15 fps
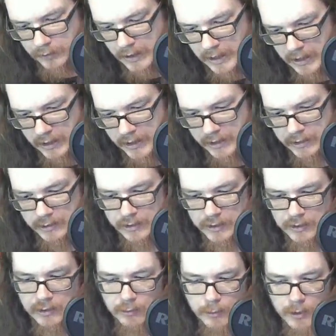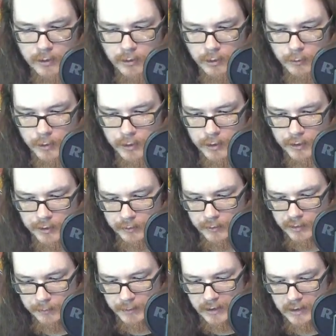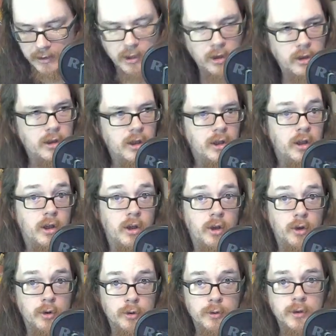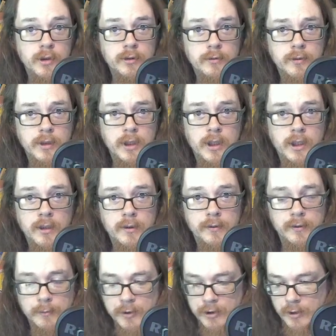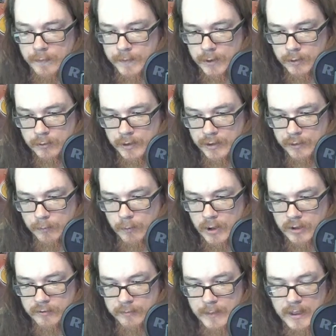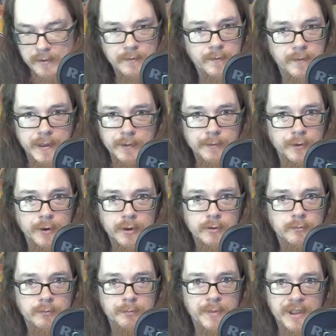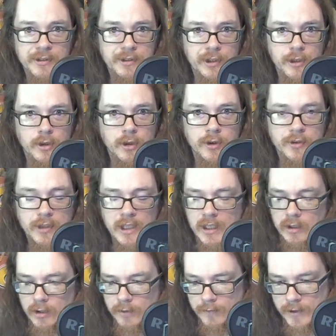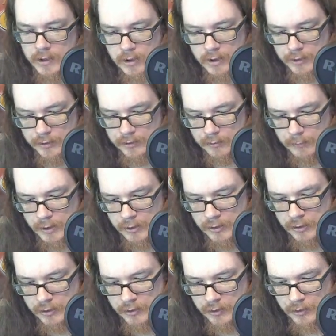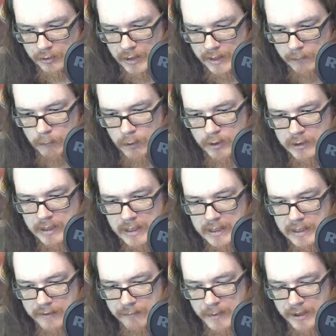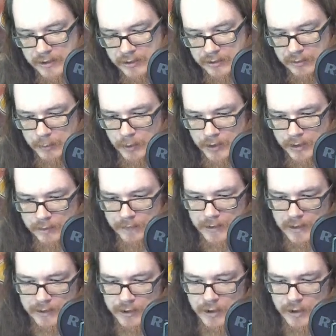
I like... This is one of the lower cost ones, but... Ogua from UFO is one of my favorite Beastie cards. I love that card so much. So I would not have been disappointed if I got the